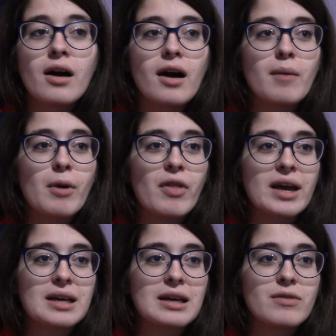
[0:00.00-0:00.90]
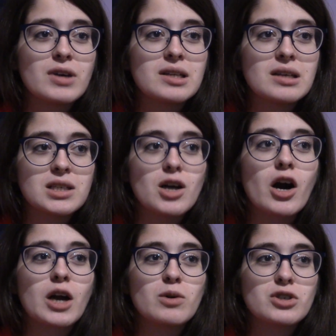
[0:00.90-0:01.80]
I think if it's this
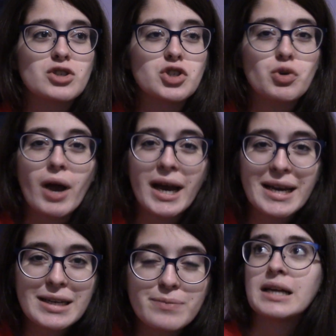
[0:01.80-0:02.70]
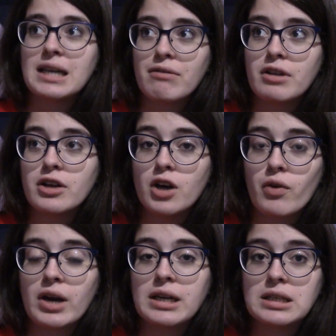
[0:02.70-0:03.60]
long, it'll just drag. Definitely
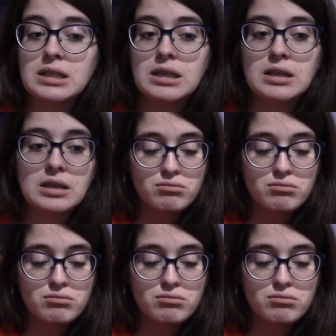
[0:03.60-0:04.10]
know that I need to